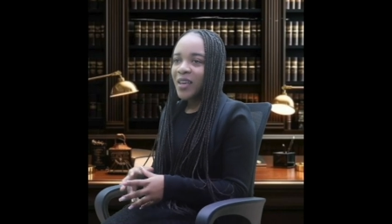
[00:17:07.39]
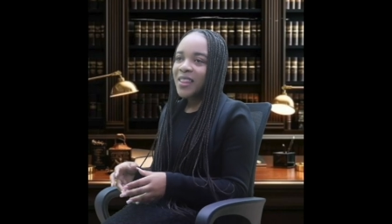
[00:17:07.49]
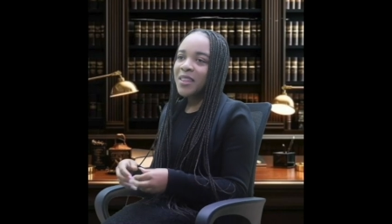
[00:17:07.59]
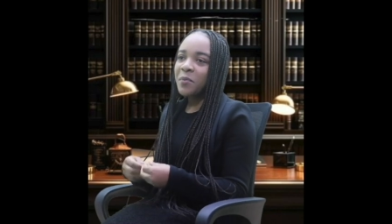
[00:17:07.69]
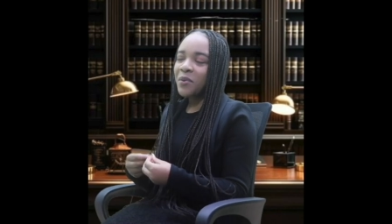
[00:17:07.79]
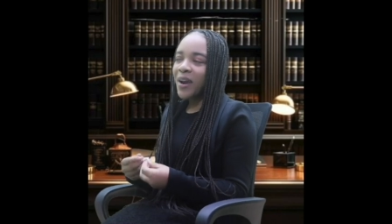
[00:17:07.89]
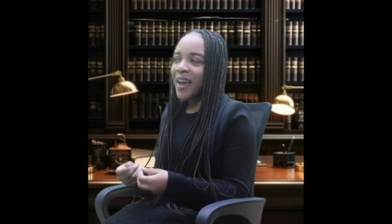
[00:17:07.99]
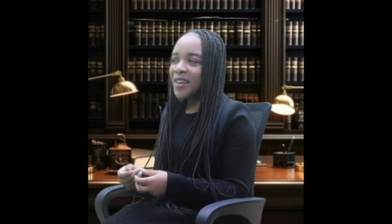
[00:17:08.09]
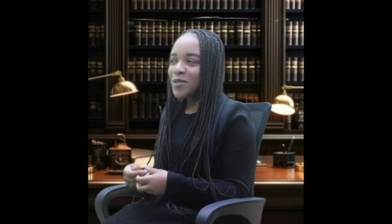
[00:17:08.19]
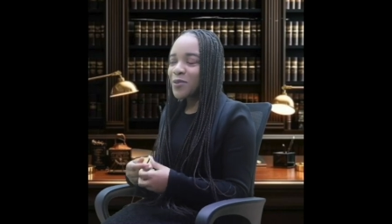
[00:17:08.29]
The
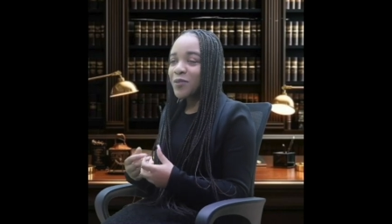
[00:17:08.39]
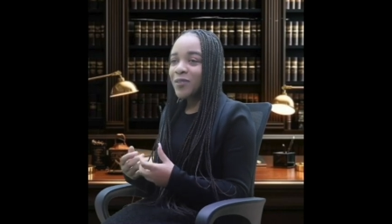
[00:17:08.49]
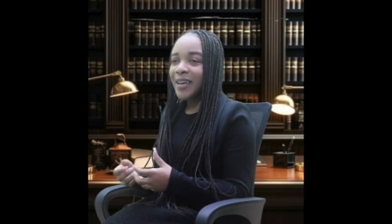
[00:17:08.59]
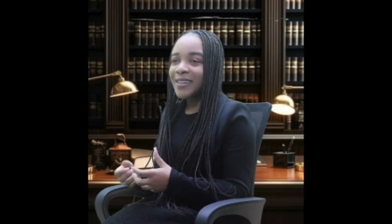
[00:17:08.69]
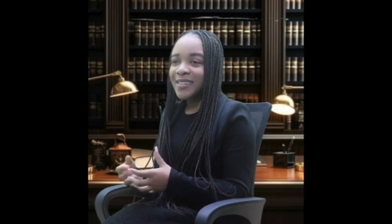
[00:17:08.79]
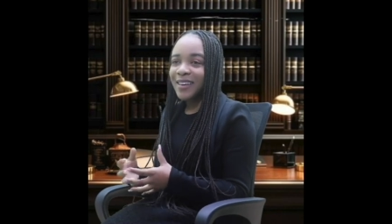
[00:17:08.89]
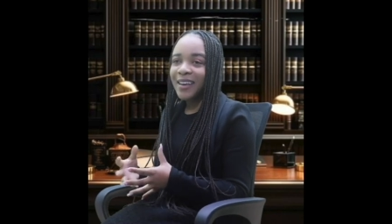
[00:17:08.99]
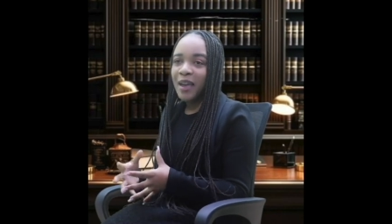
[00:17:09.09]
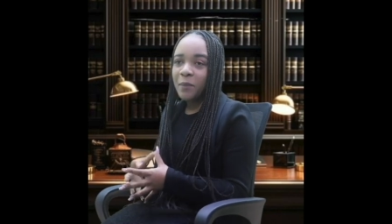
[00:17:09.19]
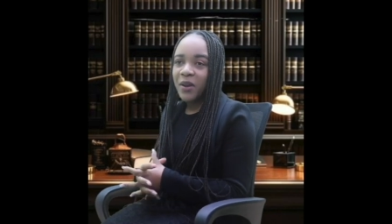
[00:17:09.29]
price of ending
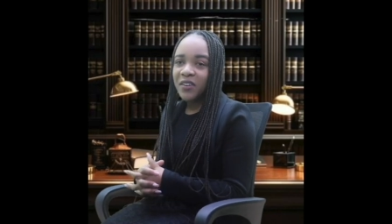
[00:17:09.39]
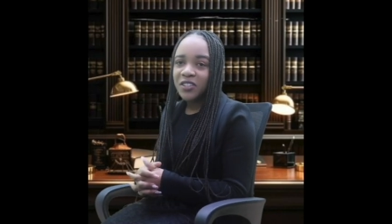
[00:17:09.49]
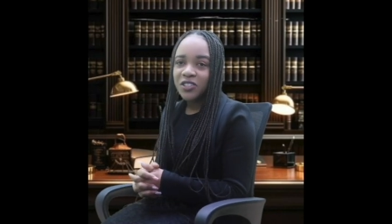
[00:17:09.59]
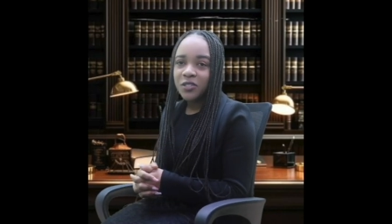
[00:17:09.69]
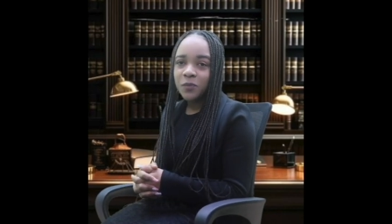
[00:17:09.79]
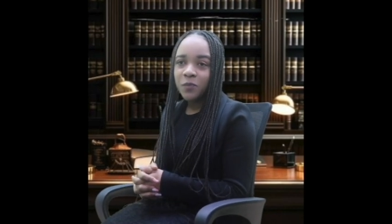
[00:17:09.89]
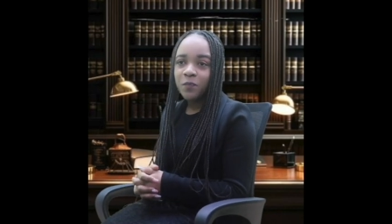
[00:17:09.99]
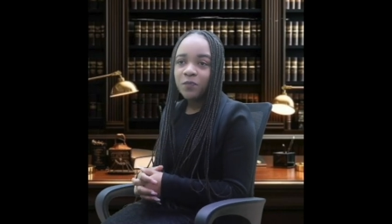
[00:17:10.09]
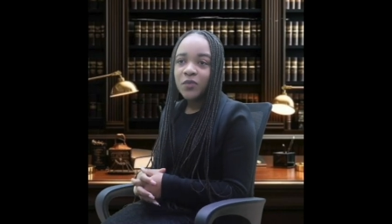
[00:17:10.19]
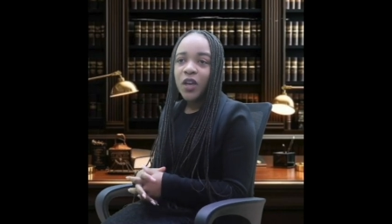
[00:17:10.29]
a marriage.
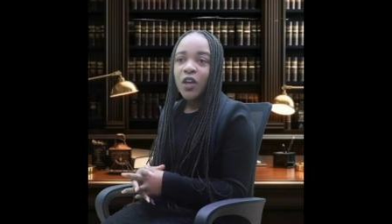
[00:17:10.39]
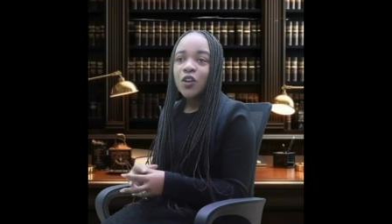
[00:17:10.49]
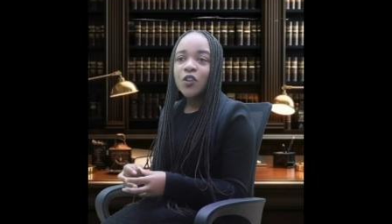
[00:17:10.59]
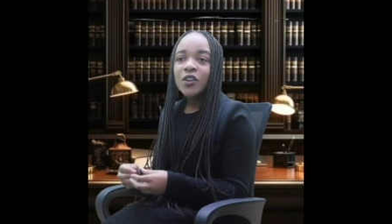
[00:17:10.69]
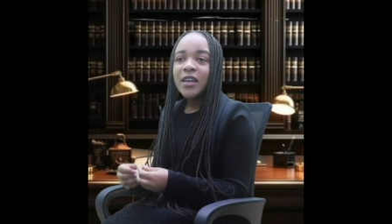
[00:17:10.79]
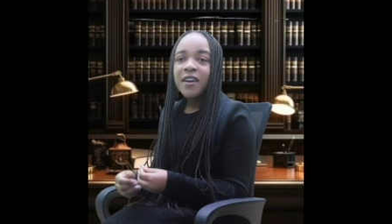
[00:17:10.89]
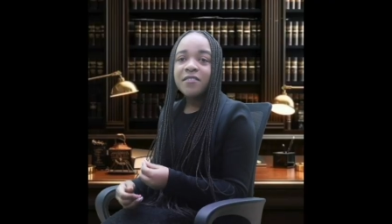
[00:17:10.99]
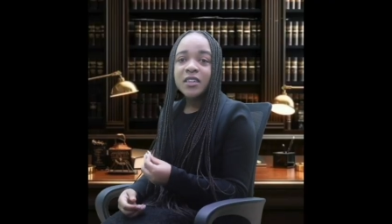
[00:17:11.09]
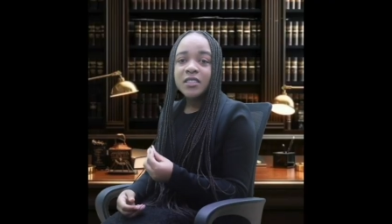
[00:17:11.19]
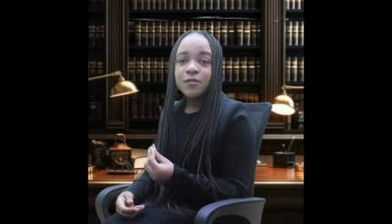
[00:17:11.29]
Not
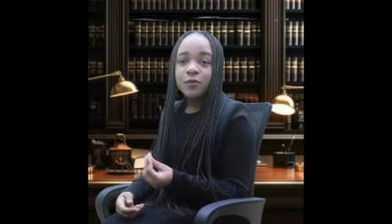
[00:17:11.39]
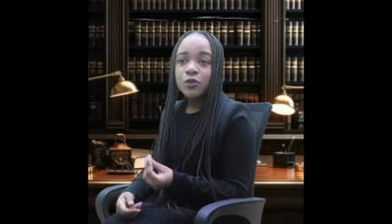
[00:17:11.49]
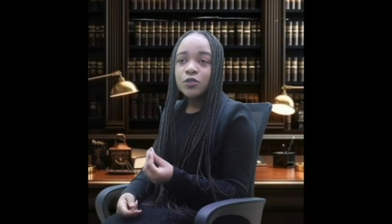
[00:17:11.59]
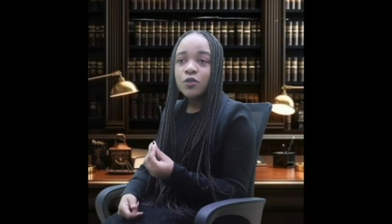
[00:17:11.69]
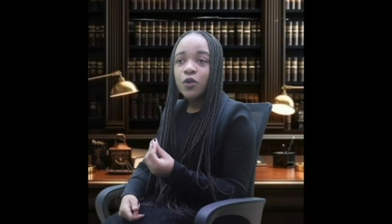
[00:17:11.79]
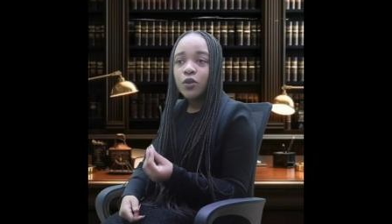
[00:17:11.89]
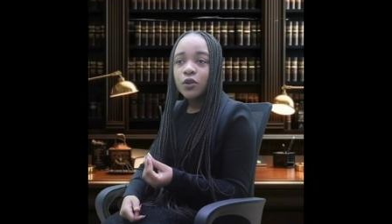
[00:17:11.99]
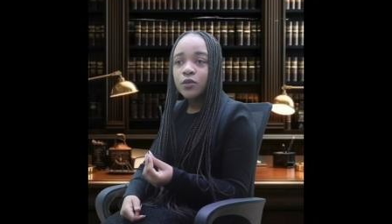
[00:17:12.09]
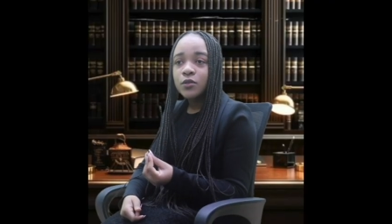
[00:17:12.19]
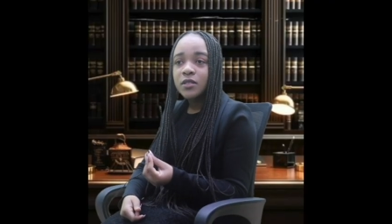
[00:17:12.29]
every divorce
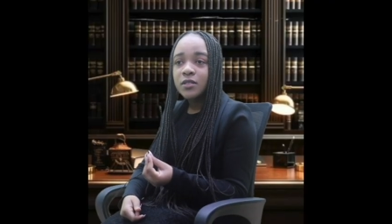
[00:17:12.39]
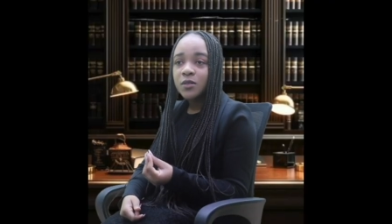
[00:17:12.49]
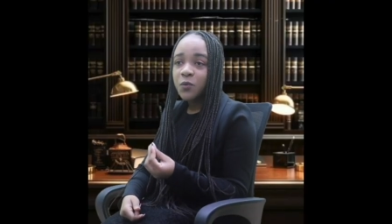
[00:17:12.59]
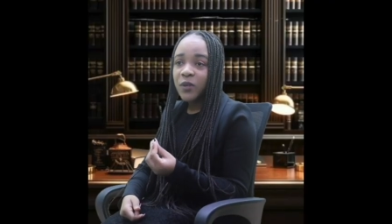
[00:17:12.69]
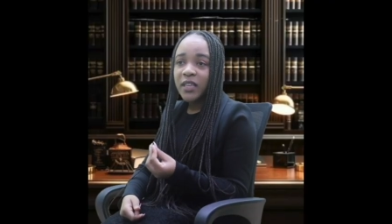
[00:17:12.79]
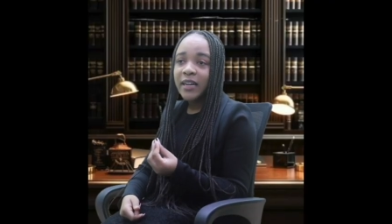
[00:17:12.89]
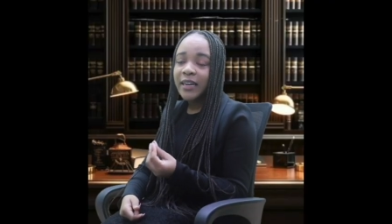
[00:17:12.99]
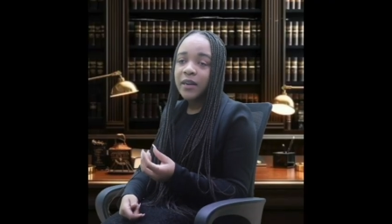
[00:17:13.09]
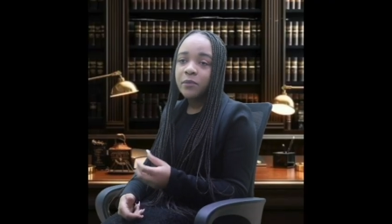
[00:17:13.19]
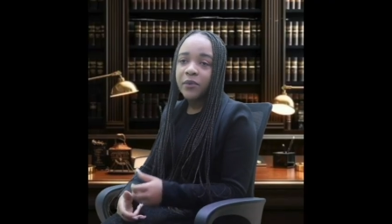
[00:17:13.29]
concludes with a
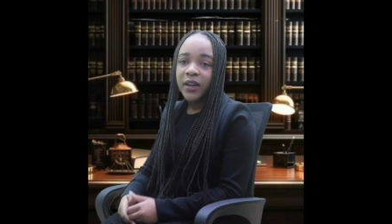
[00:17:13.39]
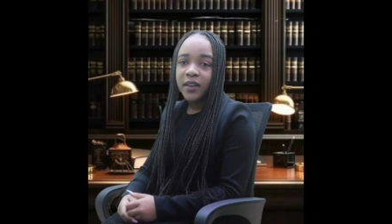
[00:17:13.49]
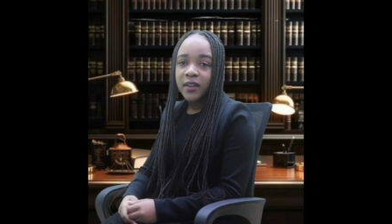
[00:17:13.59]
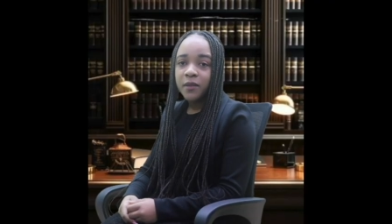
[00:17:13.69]
clean break.